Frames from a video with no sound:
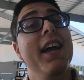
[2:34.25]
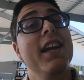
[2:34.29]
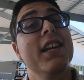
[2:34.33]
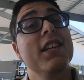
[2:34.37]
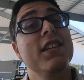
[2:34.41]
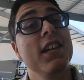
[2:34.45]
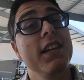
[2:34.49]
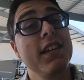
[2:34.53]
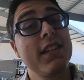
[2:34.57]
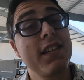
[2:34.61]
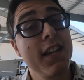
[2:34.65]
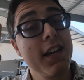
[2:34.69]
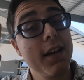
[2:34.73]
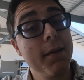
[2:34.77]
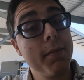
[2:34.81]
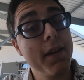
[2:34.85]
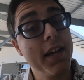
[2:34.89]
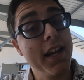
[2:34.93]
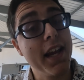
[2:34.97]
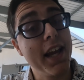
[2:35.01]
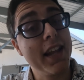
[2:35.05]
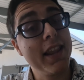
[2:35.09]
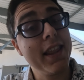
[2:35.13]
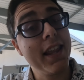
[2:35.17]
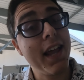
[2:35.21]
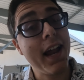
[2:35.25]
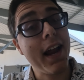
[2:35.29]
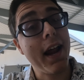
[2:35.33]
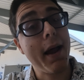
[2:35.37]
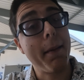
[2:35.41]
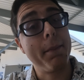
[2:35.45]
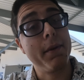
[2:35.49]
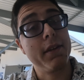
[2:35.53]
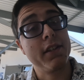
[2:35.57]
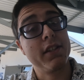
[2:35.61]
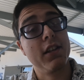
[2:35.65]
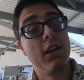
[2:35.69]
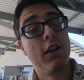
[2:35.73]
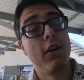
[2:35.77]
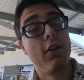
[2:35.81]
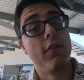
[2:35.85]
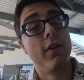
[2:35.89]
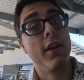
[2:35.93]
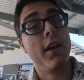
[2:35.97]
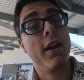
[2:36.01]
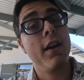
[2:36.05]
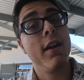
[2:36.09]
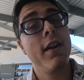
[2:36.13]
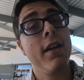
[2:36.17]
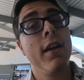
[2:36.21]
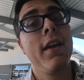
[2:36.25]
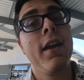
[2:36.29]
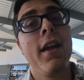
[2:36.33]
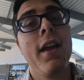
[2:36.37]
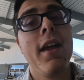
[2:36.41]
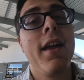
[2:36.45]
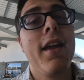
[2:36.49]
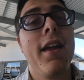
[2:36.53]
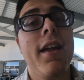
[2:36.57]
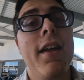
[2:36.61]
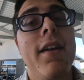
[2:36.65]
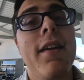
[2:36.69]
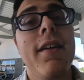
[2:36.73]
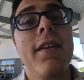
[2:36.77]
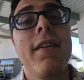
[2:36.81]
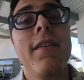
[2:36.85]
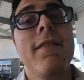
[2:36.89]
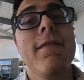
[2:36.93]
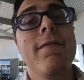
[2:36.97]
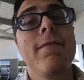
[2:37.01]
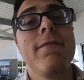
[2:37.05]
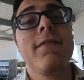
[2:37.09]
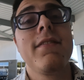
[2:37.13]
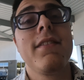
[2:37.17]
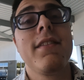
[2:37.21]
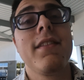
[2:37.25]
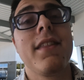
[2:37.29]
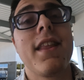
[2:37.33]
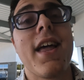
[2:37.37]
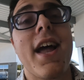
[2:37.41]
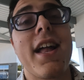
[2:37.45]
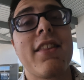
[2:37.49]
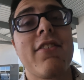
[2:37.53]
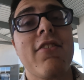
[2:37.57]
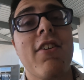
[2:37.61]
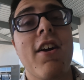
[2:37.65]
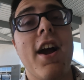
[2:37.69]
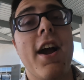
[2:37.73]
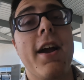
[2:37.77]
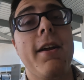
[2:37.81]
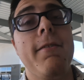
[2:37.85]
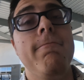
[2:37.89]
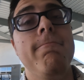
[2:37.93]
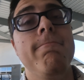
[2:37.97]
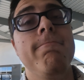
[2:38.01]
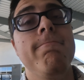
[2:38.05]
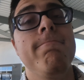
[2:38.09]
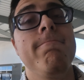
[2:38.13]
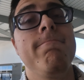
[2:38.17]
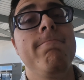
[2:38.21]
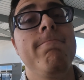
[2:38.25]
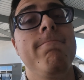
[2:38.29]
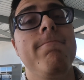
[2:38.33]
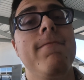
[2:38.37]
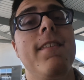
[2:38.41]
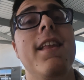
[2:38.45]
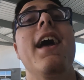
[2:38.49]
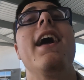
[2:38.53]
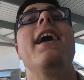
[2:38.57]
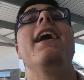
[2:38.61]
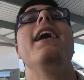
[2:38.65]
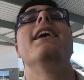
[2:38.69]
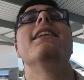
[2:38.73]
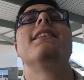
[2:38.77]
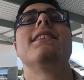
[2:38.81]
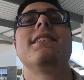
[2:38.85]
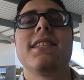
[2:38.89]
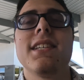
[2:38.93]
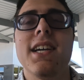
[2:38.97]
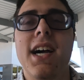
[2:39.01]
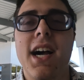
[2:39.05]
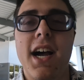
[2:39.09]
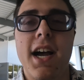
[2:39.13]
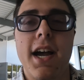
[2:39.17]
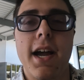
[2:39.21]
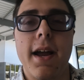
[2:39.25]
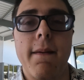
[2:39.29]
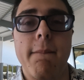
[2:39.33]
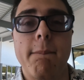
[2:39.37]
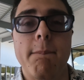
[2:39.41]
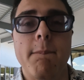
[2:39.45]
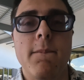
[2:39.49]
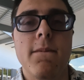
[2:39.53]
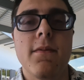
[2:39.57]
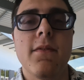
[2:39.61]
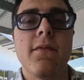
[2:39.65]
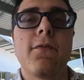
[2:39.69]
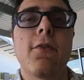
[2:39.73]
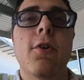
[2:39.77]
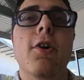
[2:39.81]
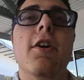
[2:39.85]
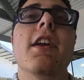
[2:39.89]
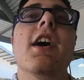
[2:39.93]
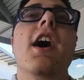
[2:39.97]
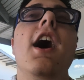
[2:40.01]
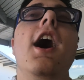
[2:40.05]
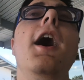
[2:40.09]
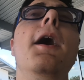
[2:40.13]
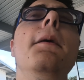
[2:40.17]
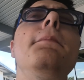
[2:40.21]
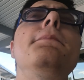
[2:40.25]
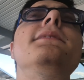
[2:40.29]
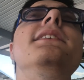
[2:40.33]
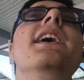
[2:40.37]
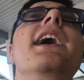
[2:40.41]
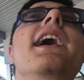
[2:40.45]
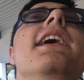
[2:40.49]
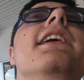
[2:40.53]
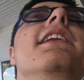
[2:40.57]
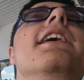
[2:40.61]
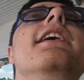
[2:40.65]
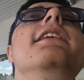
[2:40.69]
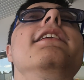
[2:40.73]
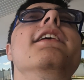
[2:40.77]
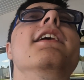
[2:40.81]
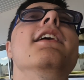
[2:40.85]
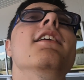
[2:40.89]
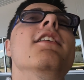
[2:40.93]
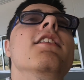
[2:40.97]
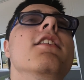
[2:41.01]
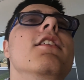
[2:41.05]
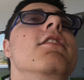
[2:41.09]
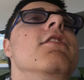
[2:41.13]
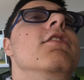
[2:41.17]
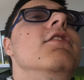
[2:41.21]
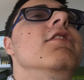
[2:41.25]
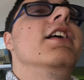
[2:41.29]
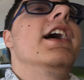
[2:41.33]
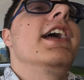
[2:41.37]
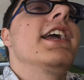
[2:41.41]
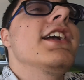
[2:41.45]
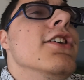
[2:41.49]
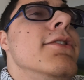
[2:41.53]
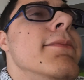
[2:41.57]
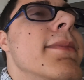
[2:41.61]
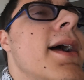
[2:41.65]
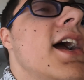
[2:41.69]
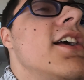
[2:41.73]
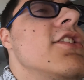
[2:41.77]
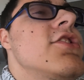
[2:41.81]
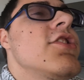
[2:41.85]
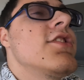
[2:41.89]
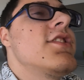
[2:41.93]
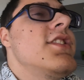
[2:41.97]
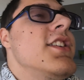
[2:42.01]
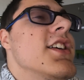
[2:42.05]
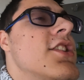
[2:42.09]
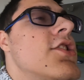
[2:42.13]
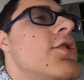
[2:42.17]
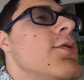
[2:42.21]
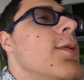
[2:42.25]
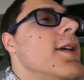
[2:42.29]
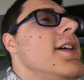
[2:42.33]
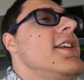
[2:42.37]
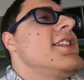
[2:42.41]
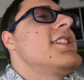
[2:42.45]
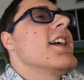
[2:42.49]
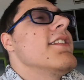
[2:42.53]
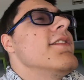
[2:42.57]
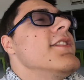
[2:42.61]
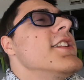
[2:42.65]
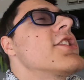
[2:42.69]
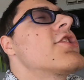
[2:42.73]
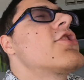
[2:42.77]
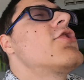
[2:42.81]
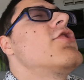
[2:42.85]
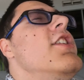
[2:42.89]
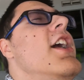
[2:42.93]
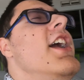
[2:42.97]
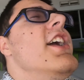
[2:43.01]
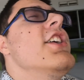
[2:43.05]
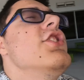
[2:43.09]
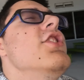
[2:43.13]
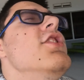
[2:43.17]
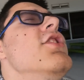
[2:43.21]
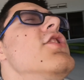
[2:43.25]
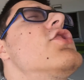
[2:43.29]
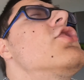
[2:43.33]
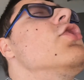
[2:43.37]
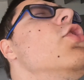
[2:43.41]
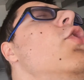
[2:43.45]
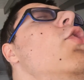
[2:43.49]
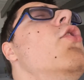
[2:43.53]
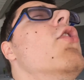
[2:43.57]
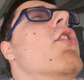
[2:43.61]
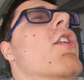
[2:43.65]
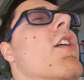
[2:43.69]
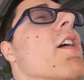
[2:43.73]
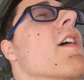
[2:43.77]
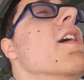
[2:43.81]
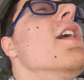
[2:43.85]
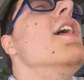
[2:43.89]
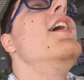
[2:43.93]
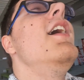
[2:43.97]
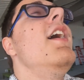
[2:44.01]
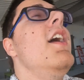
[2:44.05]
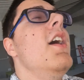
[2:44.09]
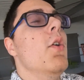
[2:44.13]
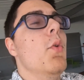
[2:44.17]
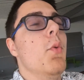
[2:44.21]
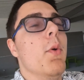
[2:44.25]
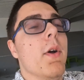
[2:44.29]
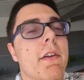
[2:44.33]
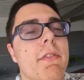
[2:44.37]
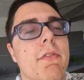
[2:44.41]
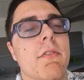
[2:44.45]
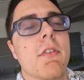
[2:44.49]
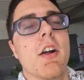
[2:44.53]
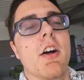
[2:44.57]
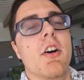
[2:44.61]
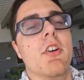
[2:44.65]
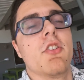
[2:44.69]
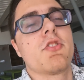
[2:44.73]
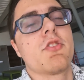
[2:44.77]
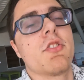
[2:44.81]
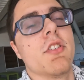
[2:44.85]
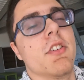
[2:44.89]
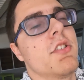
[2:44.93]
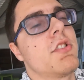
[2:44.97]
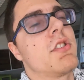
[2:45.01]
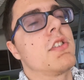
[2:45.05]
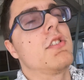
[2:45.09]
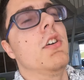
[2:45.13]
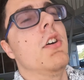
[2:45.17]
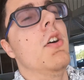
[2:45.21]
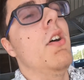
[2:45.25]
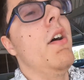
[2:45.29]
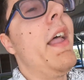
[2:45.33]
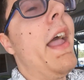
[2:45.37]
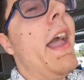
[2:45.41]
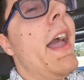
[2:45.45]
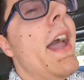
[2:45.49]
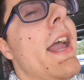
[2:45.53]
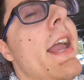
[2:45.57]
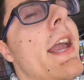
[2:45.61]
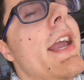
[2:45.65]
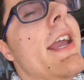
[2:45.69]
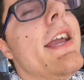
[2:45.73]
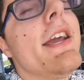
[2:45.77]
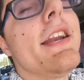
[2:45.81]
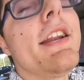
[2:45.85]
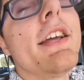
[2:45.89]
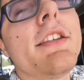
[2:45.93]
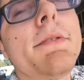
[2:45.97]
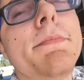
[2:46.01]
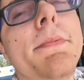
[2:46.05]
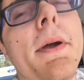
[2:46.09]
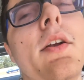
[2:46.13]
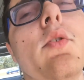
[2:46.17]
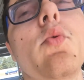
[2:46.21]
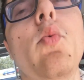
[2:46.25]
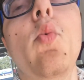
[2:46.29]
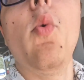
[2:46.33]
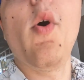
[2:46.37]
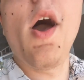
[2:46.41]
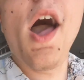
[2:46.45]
she's going to be in that episode. That's right. It's time for an updated LEGO Master 627's Creations Tour with Rose Crystal. It has been